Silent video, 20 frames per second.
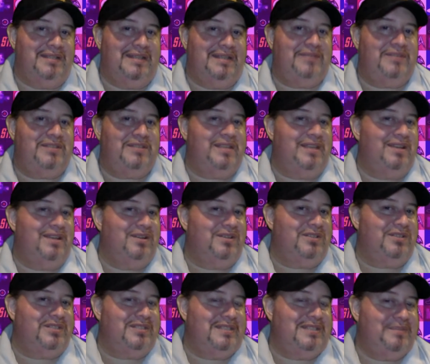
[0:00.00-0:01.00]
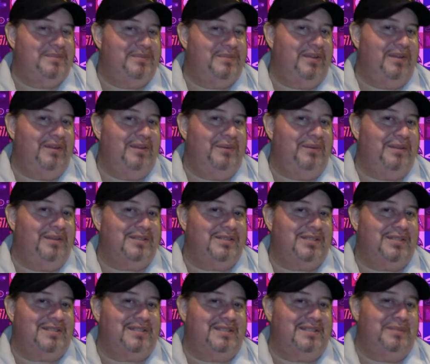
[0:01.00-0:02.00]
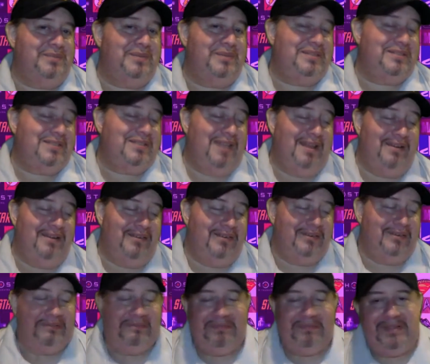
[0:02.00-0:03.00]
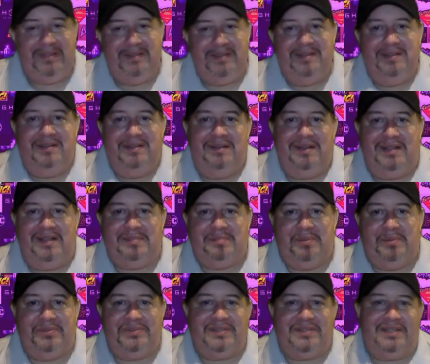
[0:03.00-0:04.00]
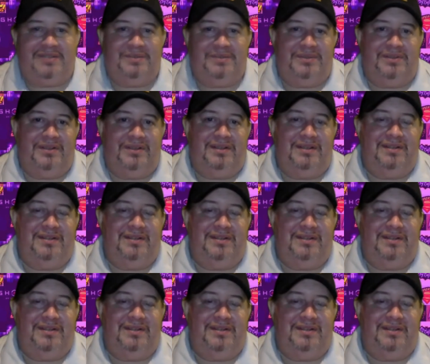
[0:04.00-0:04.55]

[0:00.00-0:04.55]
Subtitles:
to devastate her. She seems very well adjusted, which I don't know. I suppose that's what they